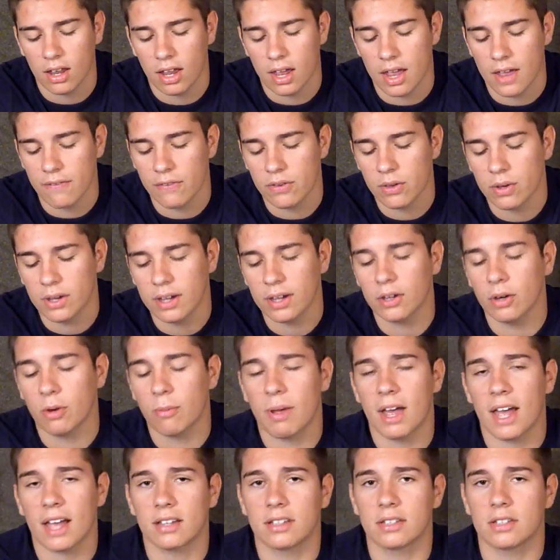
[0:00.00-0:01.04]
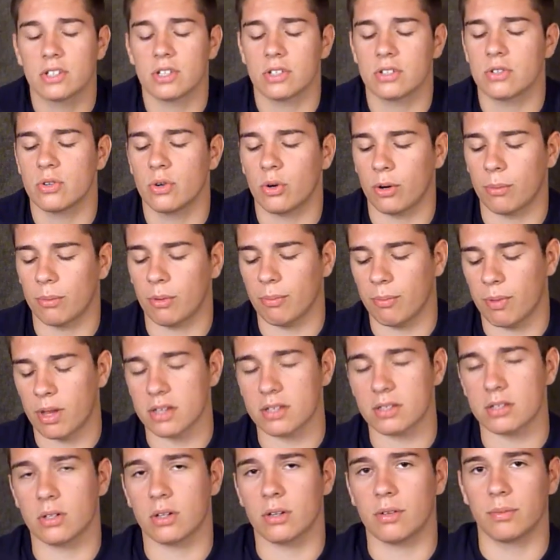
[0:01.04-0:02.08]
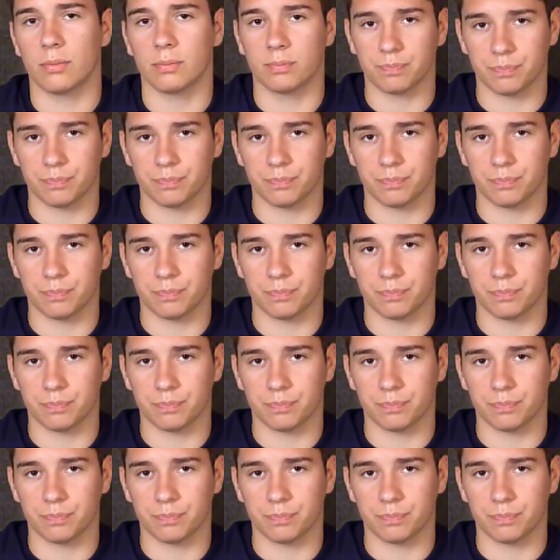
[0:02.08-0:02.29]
If you can go back to just normal muscle